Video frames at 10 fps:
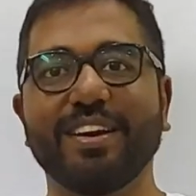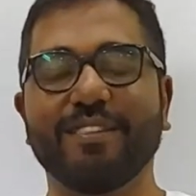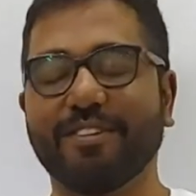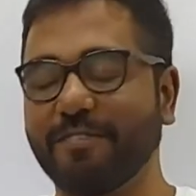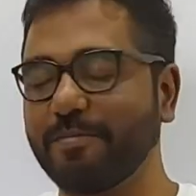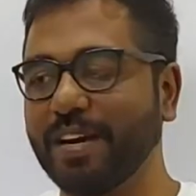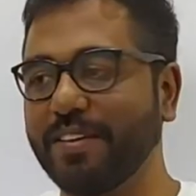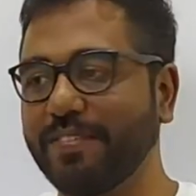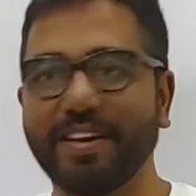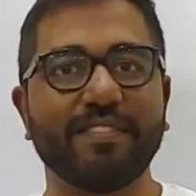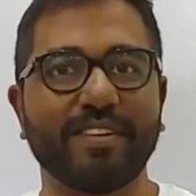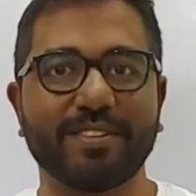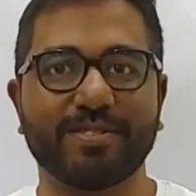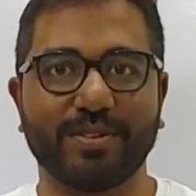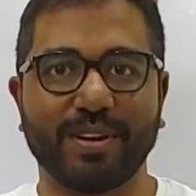one of my favorite
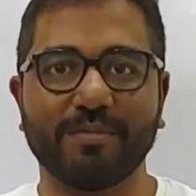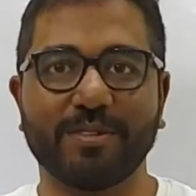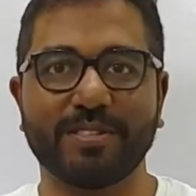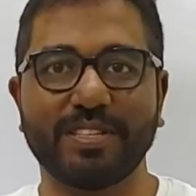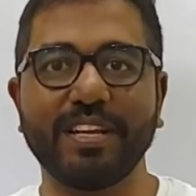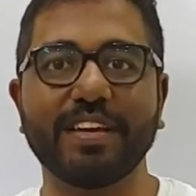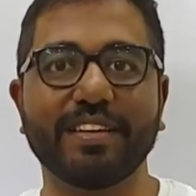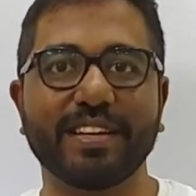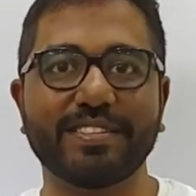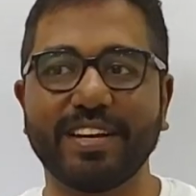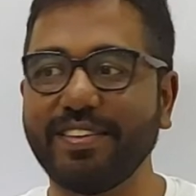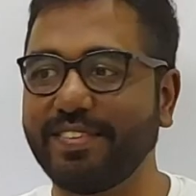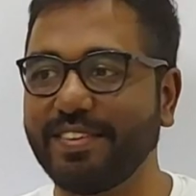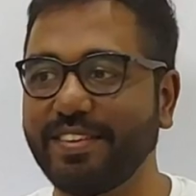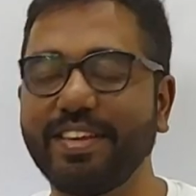astronomers, Neil deGrasse
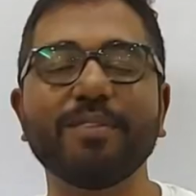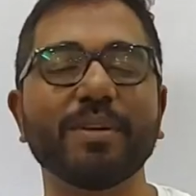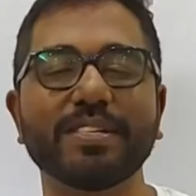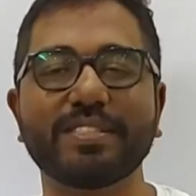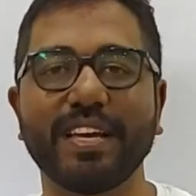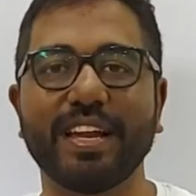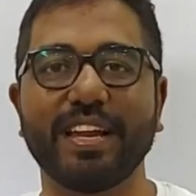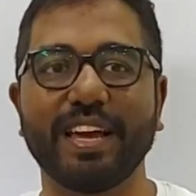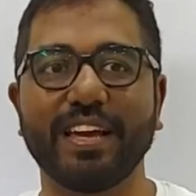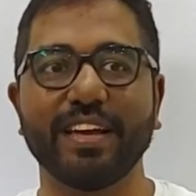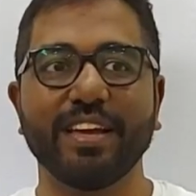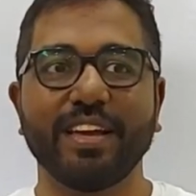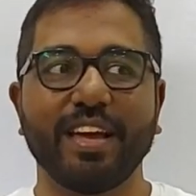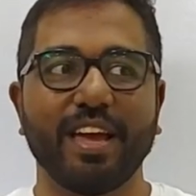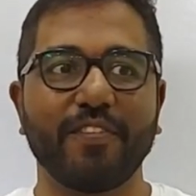Tyson. He once said, like,
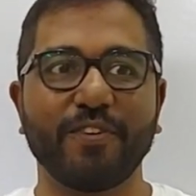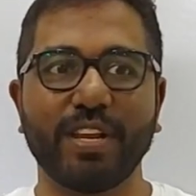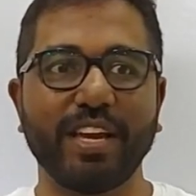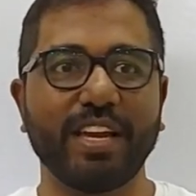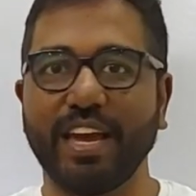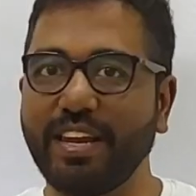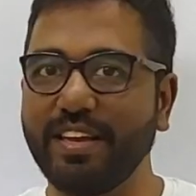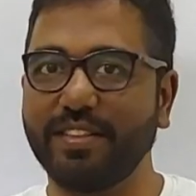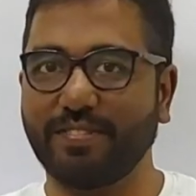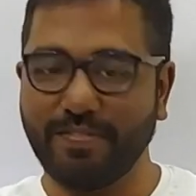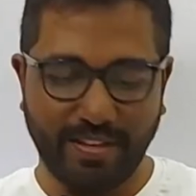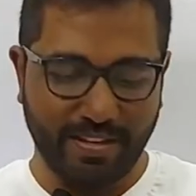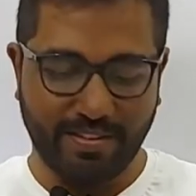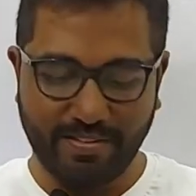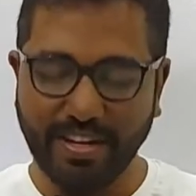if you take any other
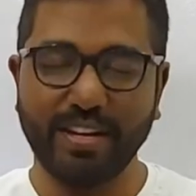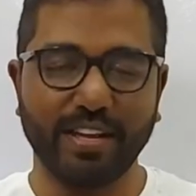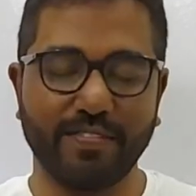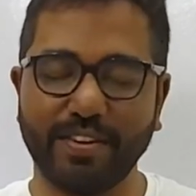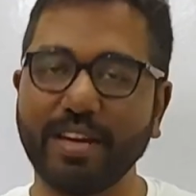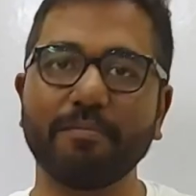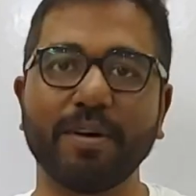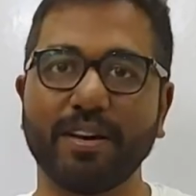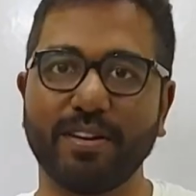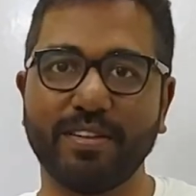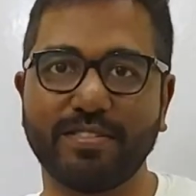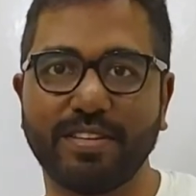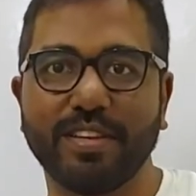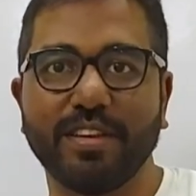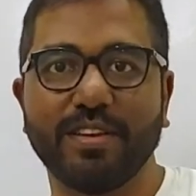field, right? Like if you take
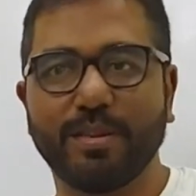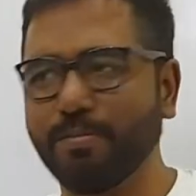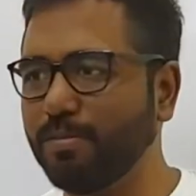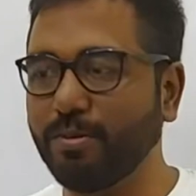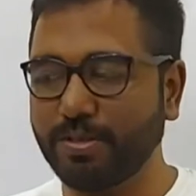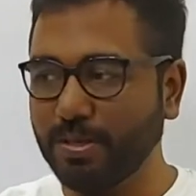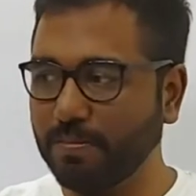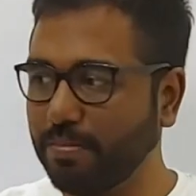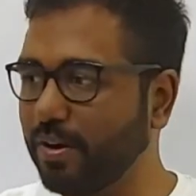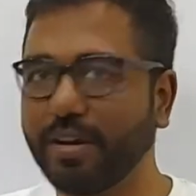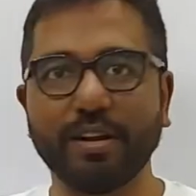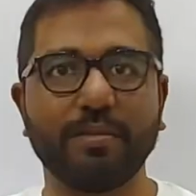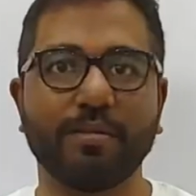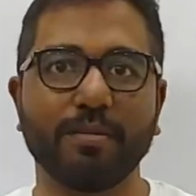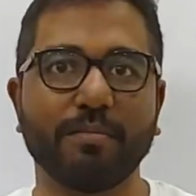biology, the most
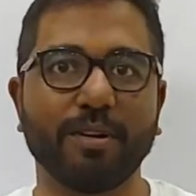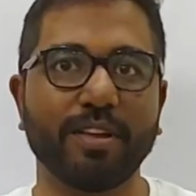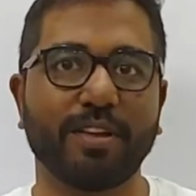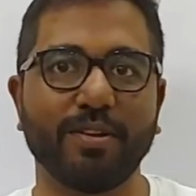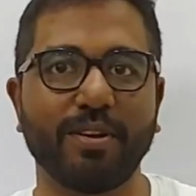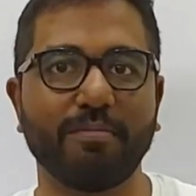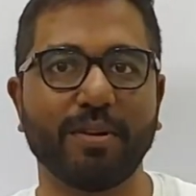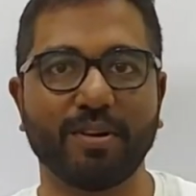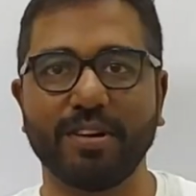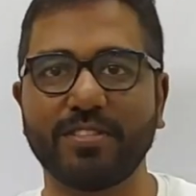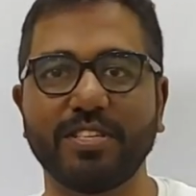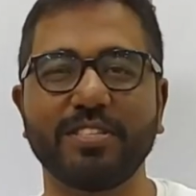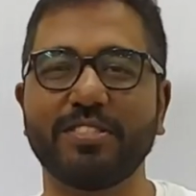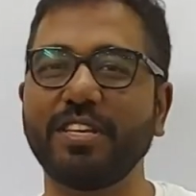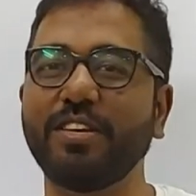important molecule in biology
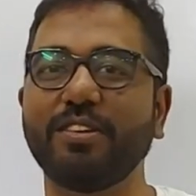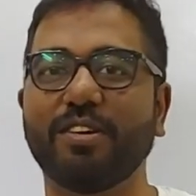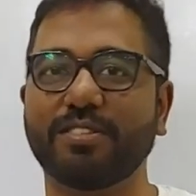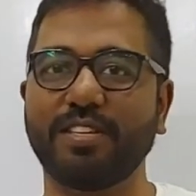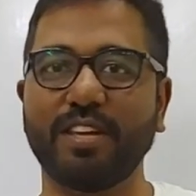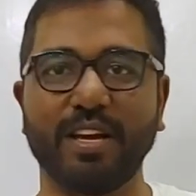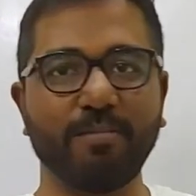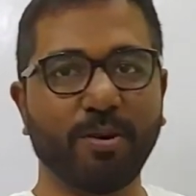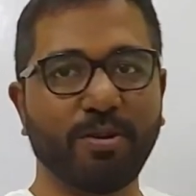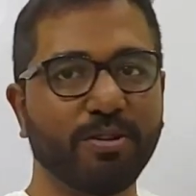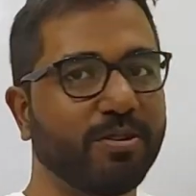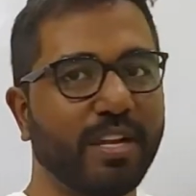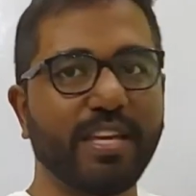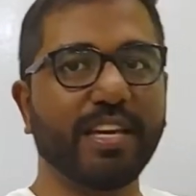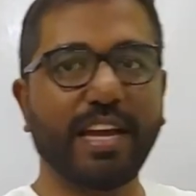is
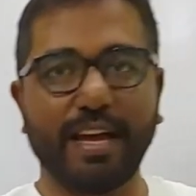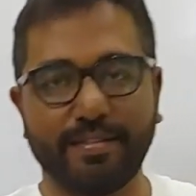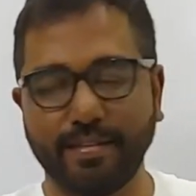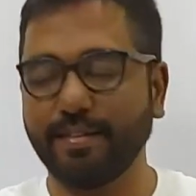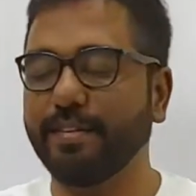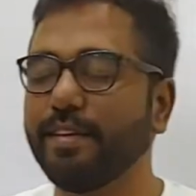deoxyribonucleic acid.